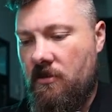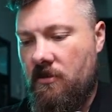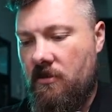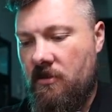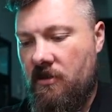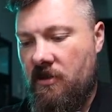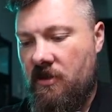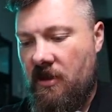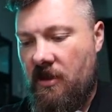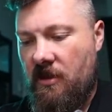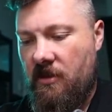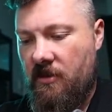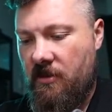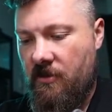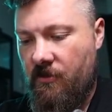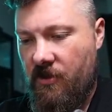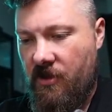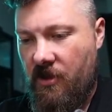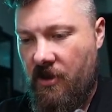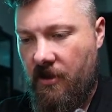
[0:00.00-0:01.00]
Okay,
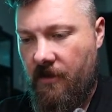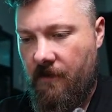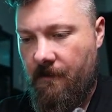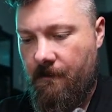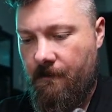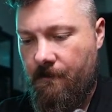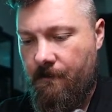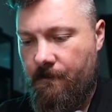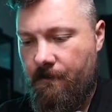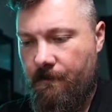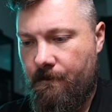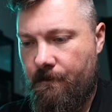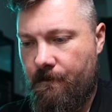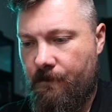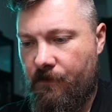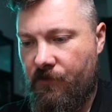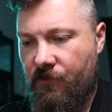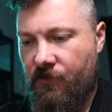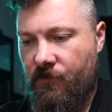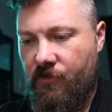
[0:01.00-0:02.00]
here we go.
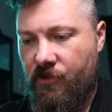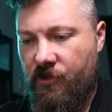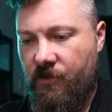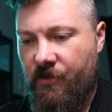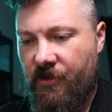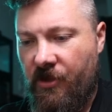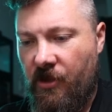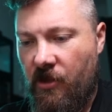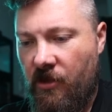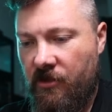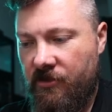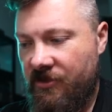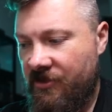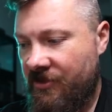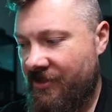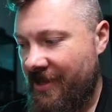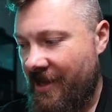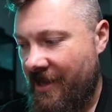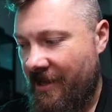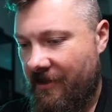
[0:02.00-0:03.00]
Put it
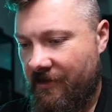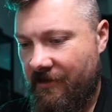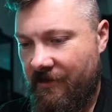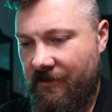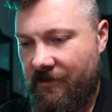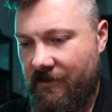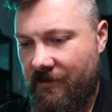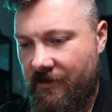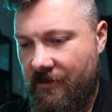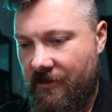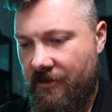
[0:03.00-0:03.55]
beyond doubt.